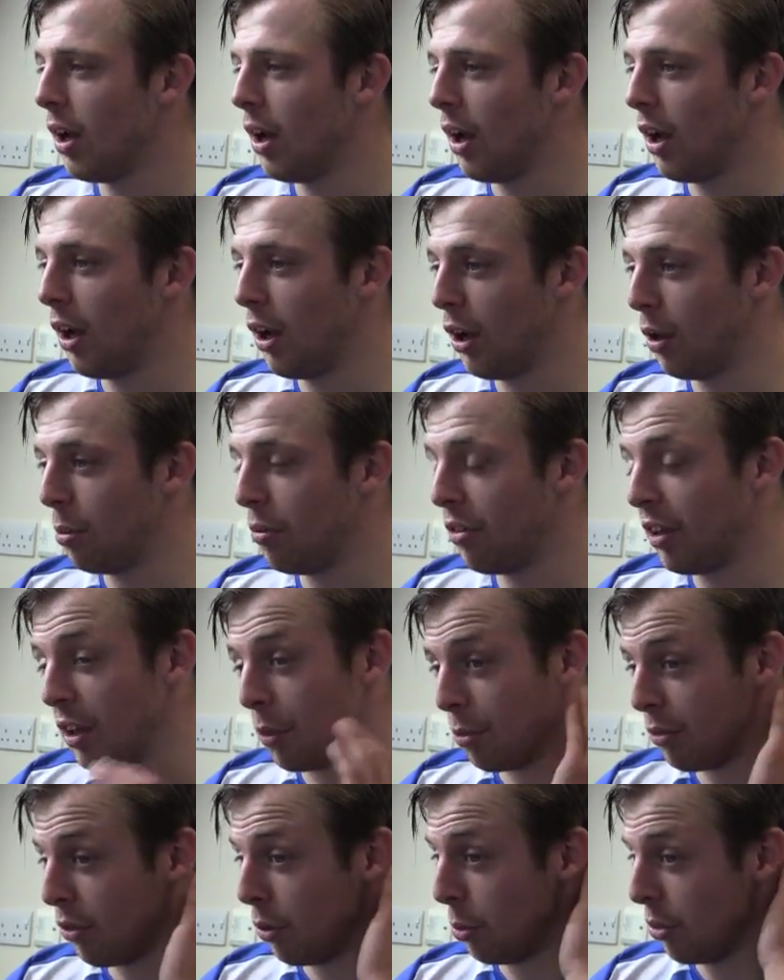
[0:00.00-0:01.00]
I think
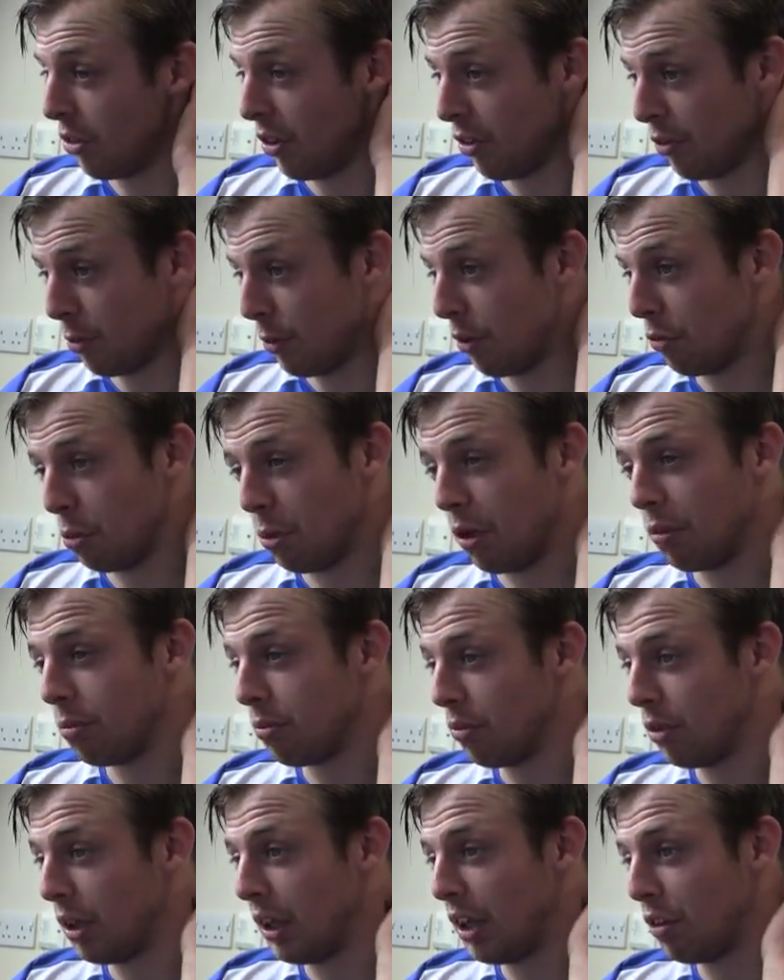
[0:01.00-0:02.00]
the performances from
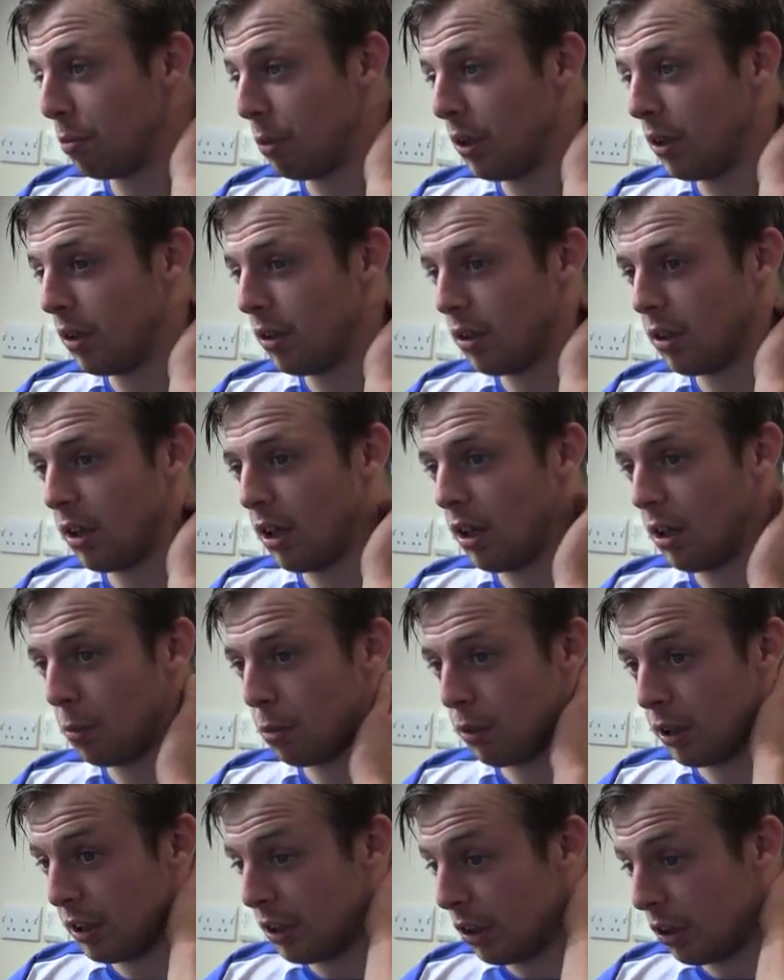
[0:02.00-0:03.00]
everyone really have been
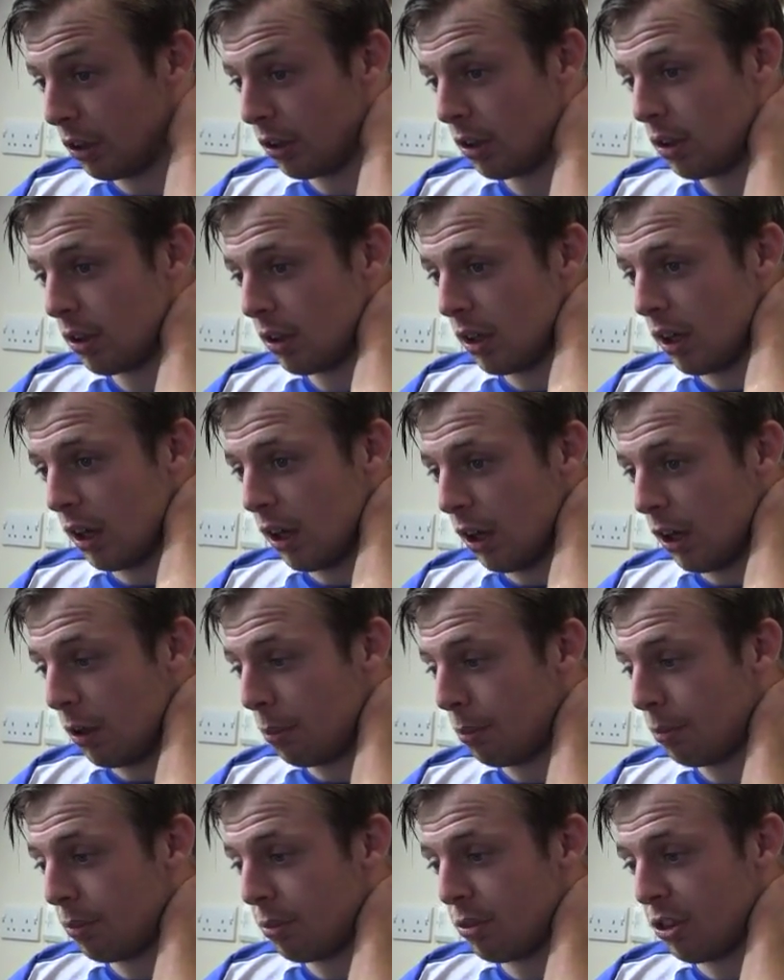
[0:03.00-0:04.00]
pretty
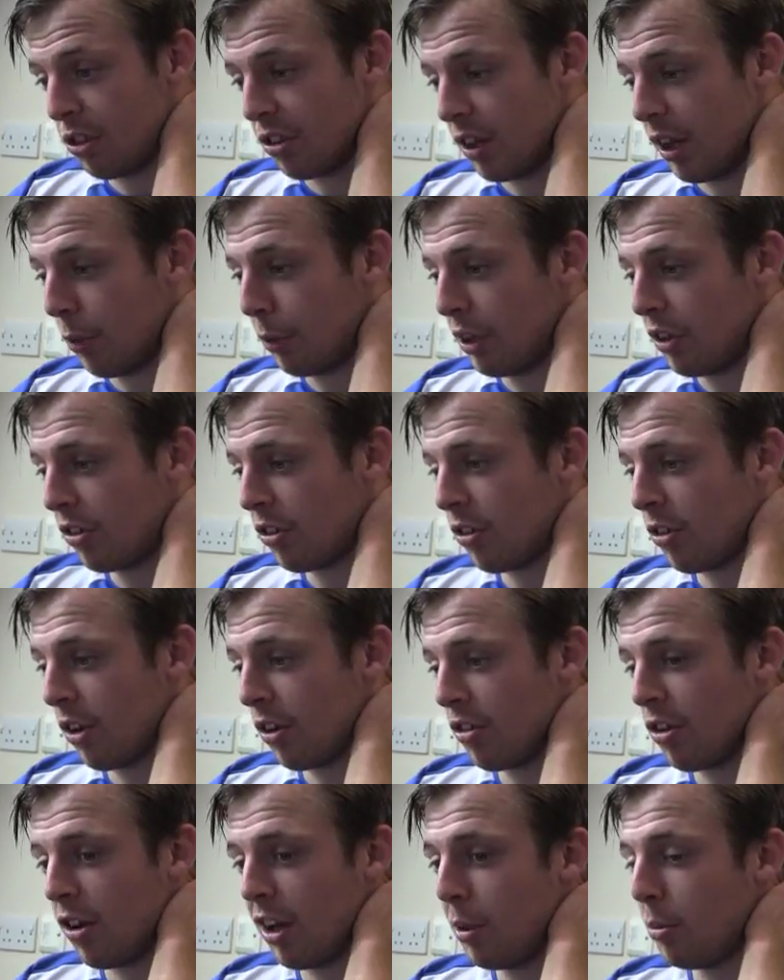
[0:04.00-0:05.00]
good. Just now we need to
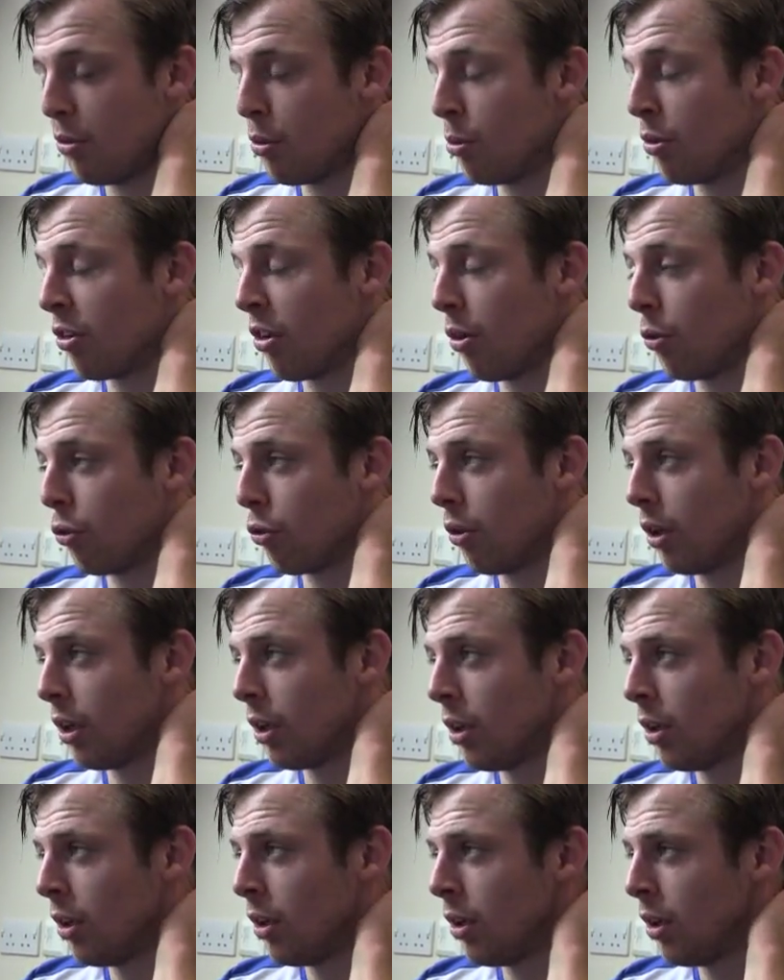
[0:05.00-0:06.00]
start turning into some results, really.